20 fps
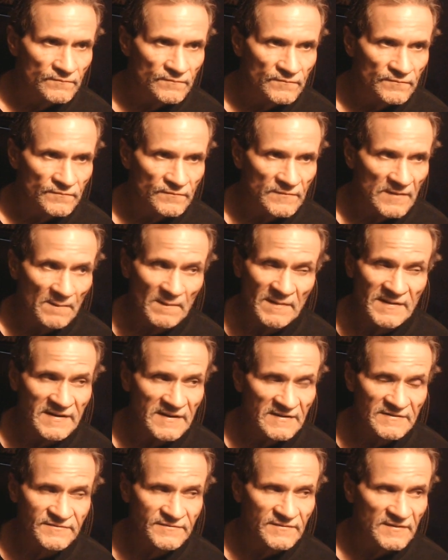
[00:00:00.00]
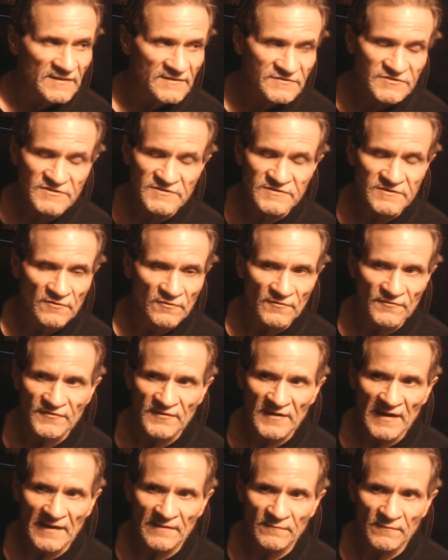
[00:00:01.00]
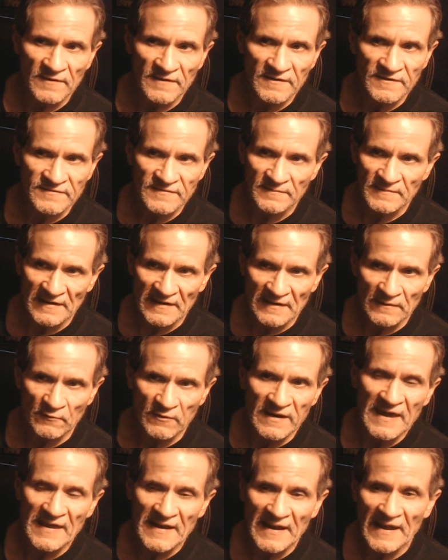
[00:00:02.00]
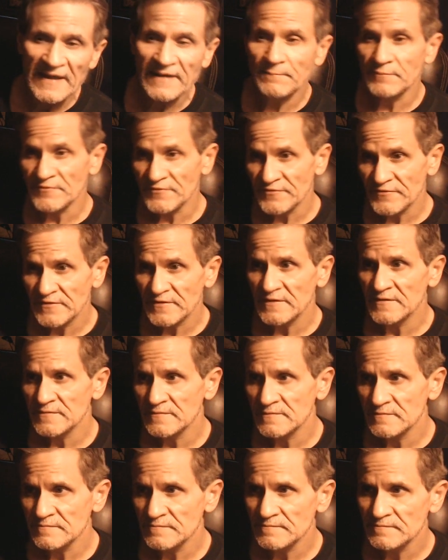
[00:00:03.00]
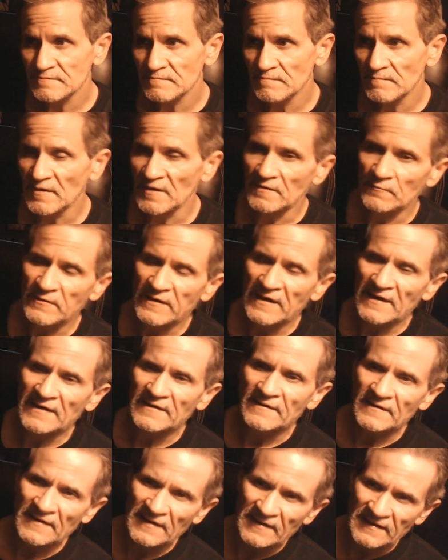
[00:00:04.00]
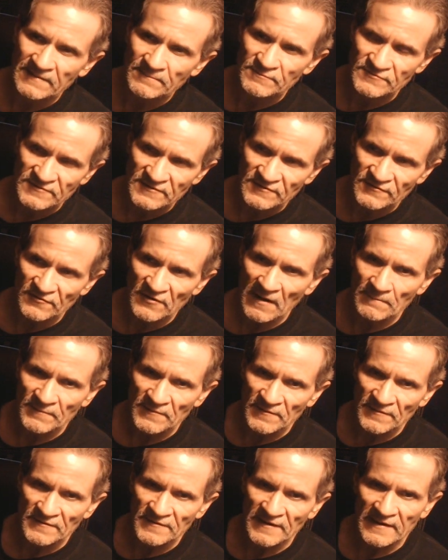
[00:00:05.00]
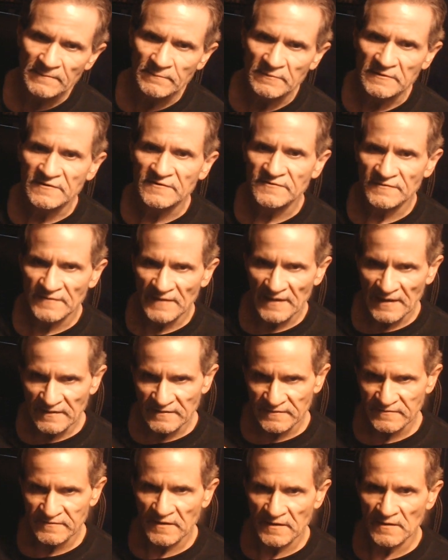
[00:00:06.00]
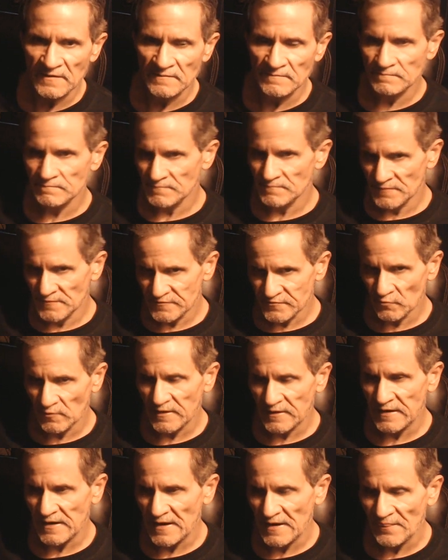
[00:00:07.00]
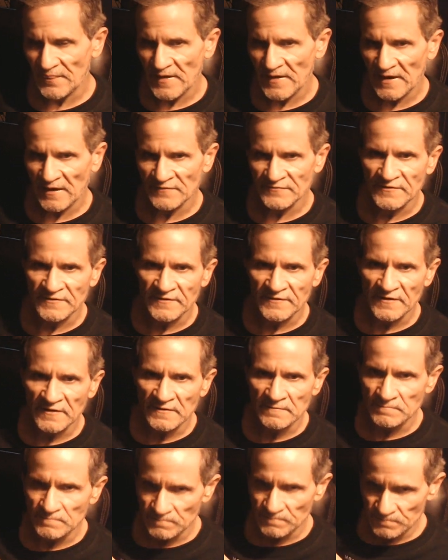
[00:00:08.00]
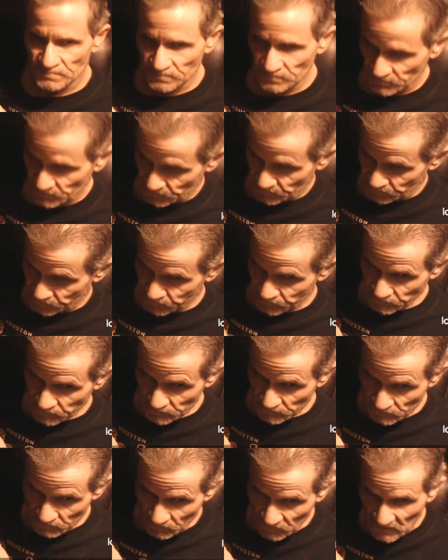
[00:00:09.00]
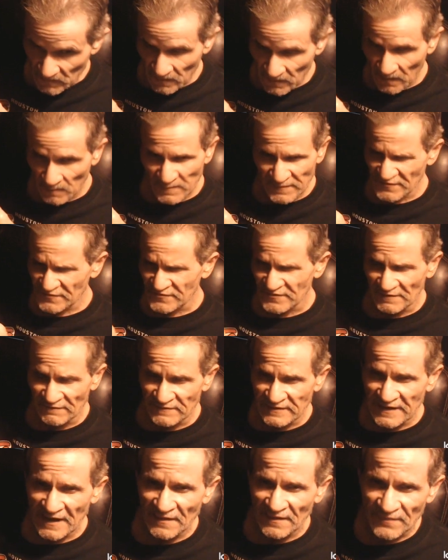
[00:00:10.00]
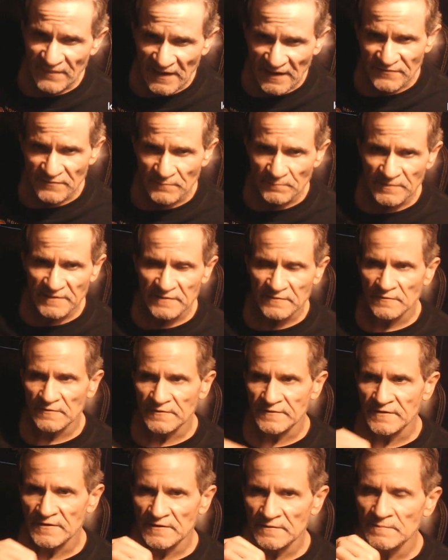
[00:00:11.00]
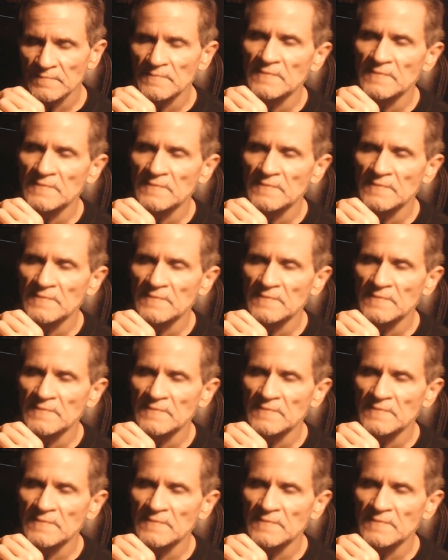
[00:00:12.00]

I mean, it's just going sideways. I mean, like we had 8%. But we had that 8% drop the other day because of that dump, the 29,000 dump. I mean, the 79,000 Bitcoin dump.